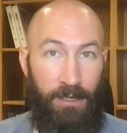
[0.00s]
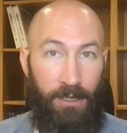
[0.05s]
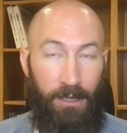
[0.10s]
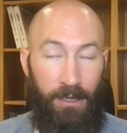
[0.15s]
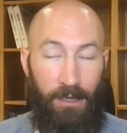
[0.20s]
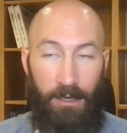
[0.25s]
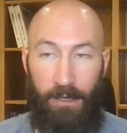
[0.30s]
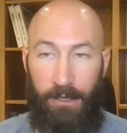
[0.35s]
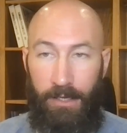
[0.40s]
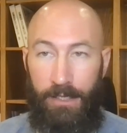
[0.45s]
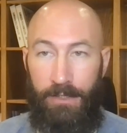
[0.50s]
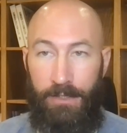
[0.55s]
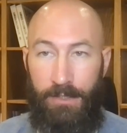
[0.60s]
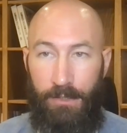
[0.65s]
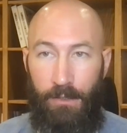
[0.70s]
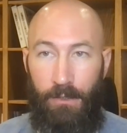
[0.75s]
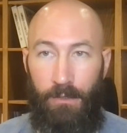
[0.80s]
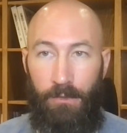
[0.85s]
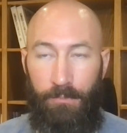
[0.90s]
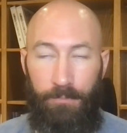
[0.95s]
And
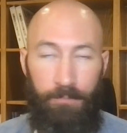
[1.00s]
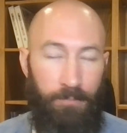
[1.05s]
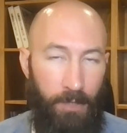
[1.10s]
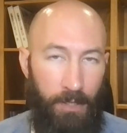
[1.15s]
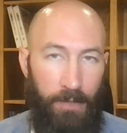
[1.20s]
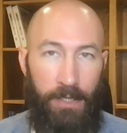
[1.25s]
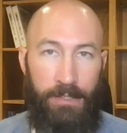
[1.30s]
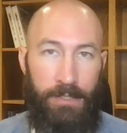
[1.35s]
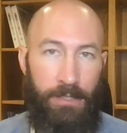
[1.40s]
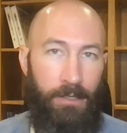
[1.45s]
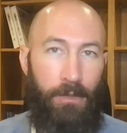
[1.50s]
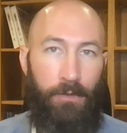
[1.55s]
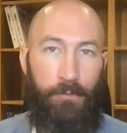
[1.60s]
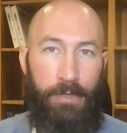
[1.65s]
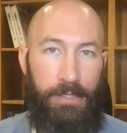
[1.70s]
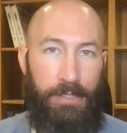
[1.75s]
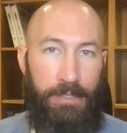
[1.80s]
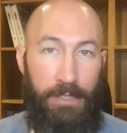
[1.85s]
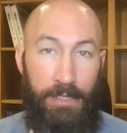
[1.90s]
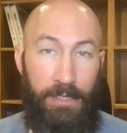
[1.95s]
so that's another
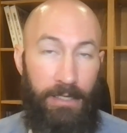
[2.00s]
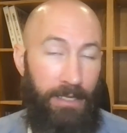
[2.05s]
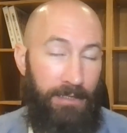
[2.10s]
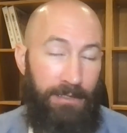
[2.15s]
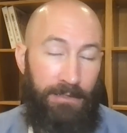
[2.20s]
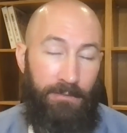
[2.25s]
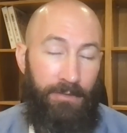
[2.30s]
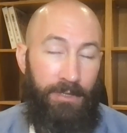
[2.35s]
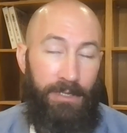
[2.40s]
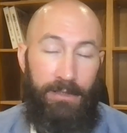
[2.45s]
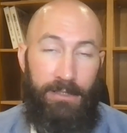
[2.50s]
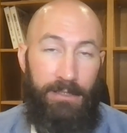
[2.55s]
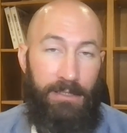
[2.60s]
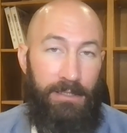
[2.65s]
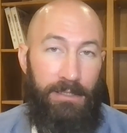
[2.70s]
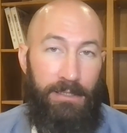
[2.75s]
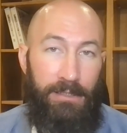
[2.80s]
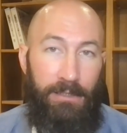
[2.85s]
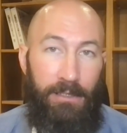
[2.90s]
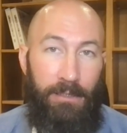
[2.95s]
reason that I don't think this
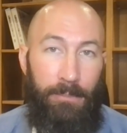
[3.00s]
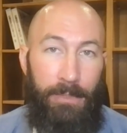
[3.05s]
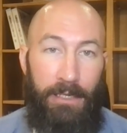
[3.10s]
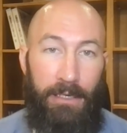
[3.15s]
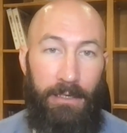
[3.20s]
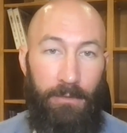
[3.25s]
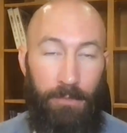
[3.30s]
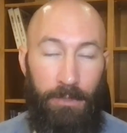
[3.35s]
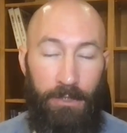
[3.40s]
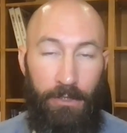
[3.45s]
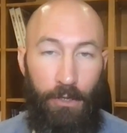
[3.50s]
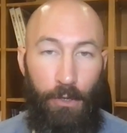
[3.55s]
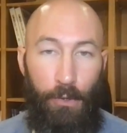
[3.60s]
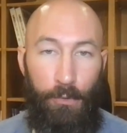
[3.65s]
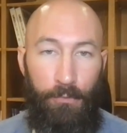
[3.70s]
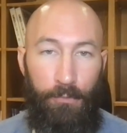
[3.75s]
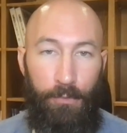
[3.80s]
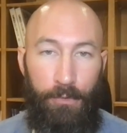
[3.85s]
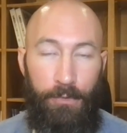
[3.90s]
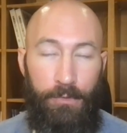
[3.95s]
is going to be able to go
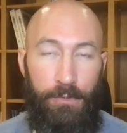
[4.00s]
through.